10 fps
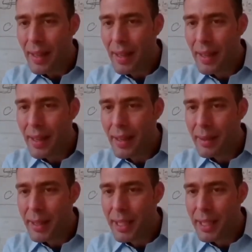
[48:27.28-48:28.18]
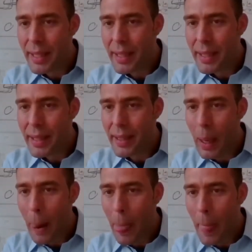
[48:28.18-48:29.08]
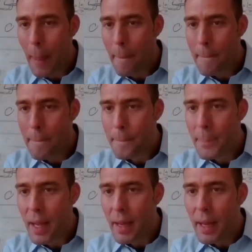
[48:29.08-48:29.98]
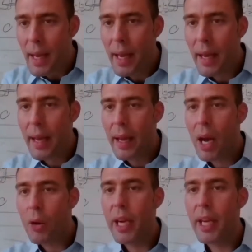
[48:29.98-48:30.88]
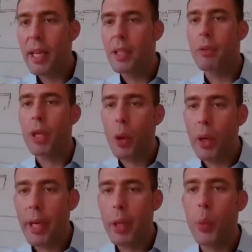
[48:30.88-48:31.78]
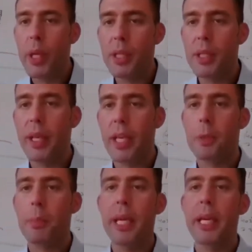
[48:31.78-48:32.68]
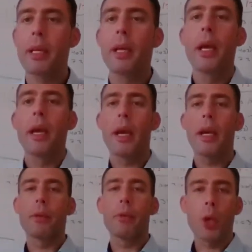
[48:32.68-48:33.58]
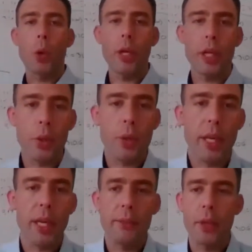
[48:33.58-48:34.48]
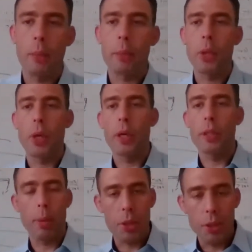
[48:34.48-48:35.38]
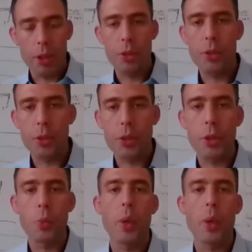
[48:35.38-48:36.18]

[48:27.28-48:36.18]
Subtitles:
Let me see here. How can I get the recording? When is the next meeting? The recording you can get from the person who introduced you.